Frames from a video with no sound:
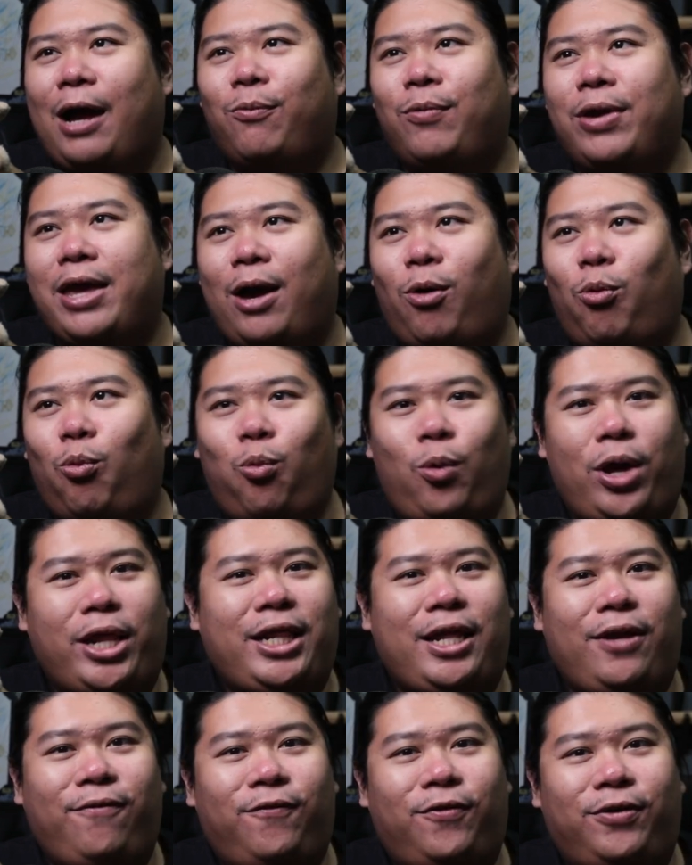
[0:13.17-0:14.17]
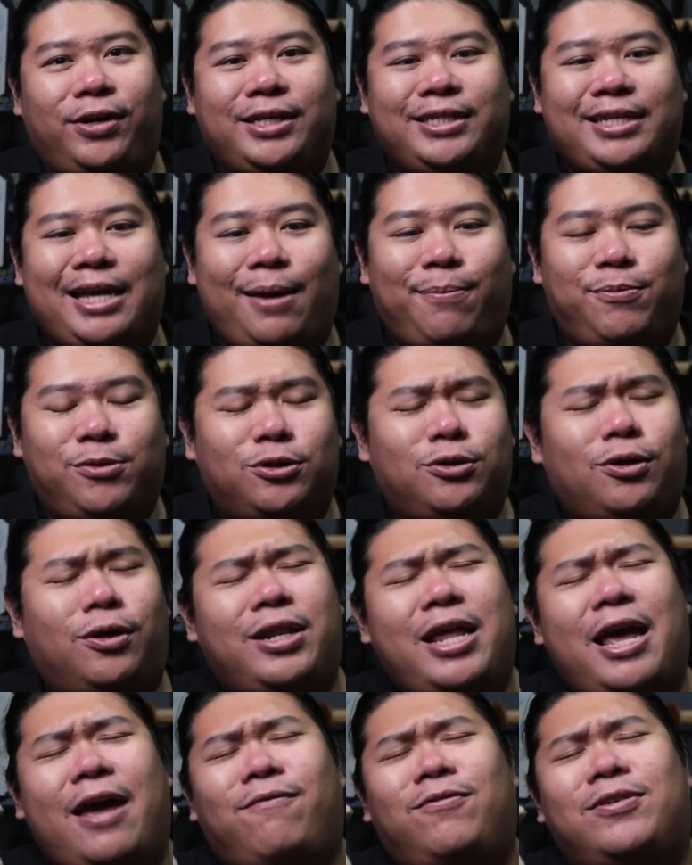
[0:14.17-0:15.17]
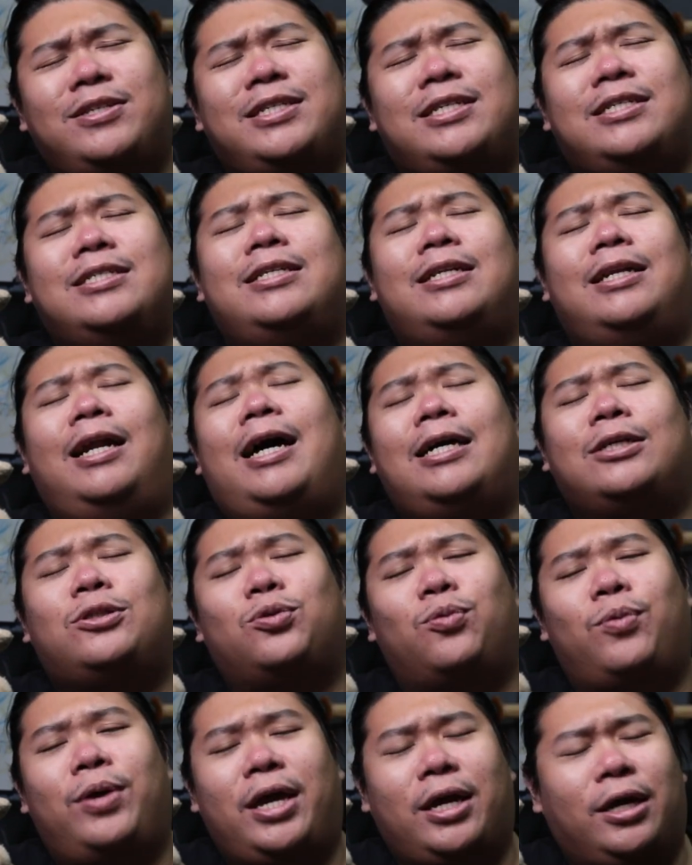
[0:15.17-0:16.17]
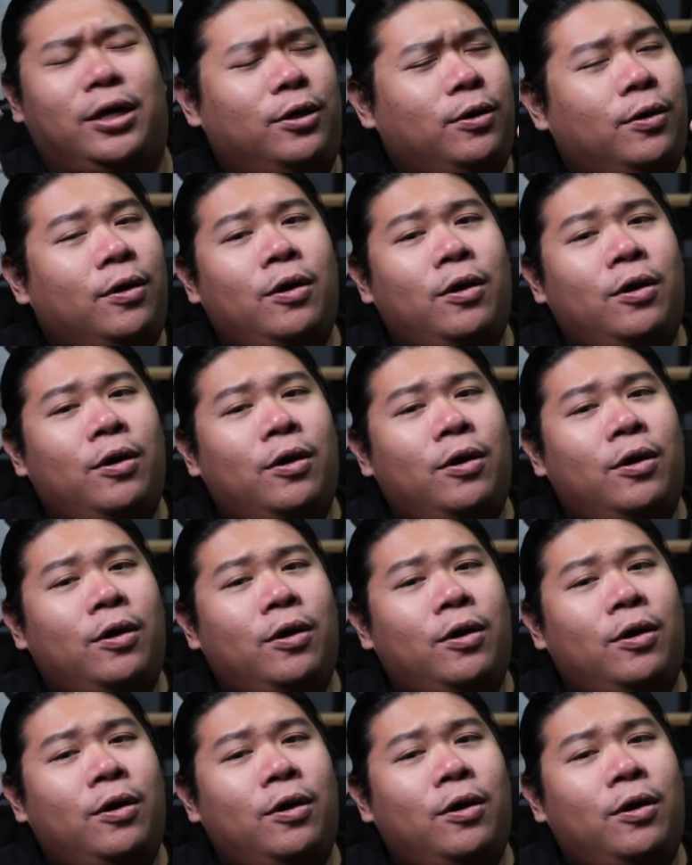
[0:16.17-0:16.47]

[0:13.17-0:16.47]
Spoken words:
We are waiting for this episode ever since last week.